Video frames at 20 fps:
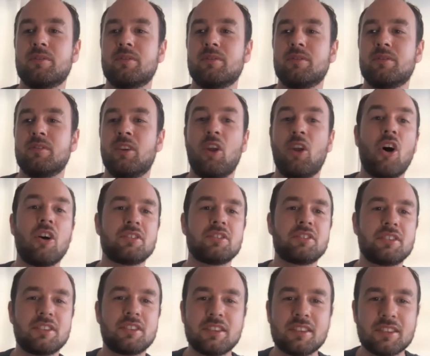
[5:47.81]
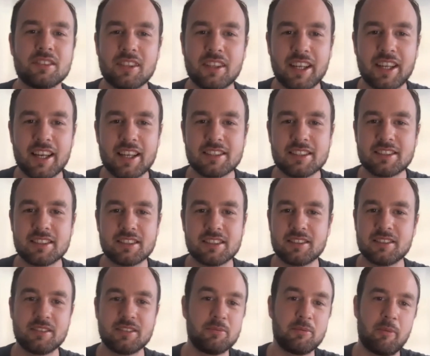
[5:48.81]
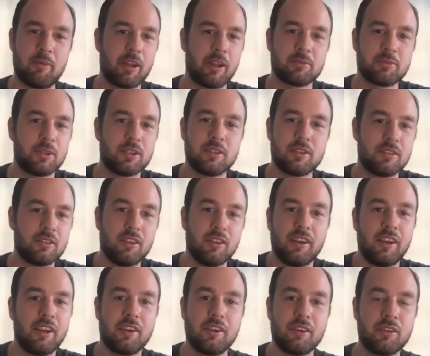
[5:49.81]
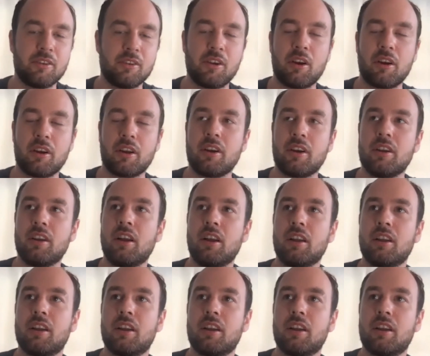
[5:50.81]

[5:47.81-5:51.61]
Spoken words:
lost, I guess is the best word. You know, I